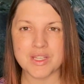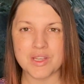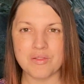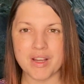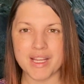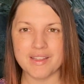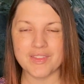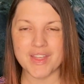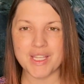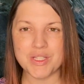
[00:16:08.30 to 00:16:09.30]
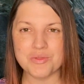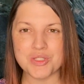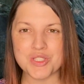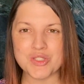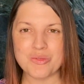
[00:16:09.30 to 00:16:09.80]
Right? Thank you
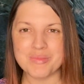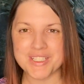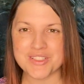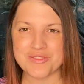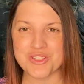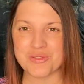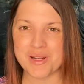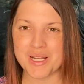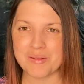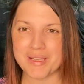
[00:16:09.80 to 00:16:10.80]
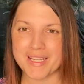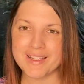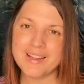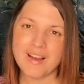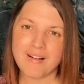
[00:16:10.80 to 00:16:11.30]
so much for joining me
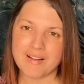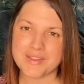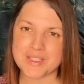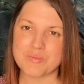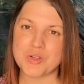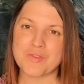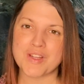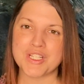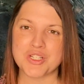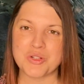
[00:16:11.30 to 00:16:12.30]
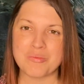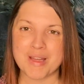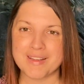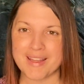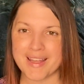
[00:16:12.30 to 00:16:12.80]
on this Motivational
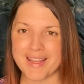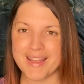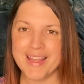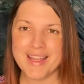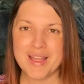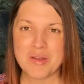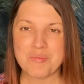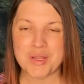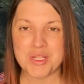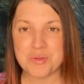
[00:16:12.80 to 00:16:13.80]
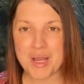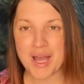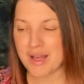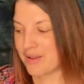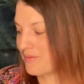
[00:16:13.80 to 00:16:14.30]
Monday. May you
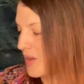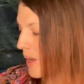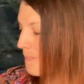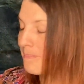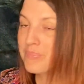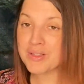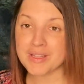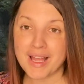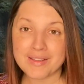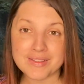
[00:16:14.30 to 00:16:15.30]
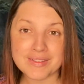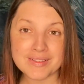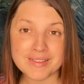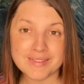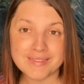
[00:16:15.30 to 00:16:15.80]
have a
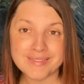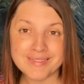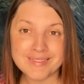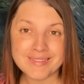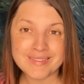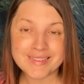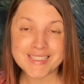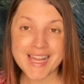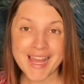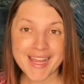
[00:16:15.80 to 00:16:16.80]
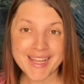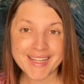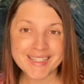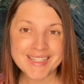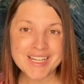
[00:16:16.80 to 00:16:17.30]
blessed
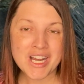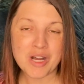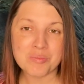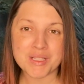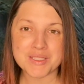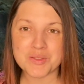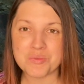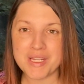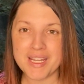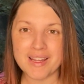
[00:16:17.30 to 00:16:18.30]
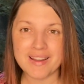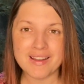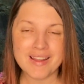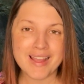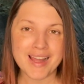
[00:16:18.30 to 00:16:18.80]
day, a blessed week.
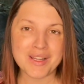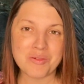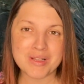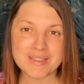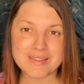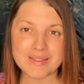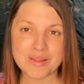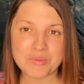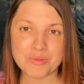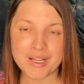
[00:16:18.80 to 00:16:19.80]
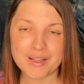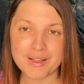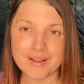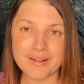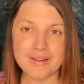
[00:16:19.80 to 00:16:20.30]
Anyone
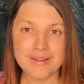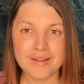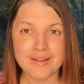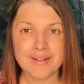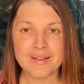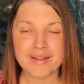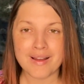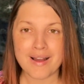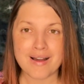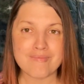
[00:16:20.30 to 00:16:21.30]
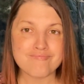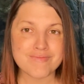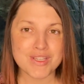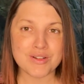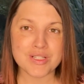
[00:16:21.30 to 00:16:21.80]
celebrating
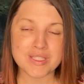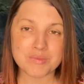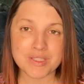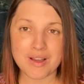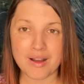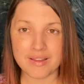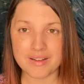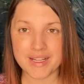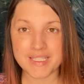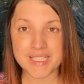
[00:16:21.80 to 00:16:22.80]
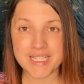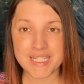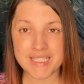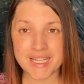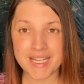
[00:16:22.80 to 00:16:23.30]
the Christmas holiday
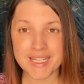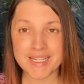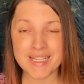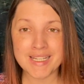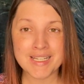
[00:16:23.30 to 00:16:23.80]
season,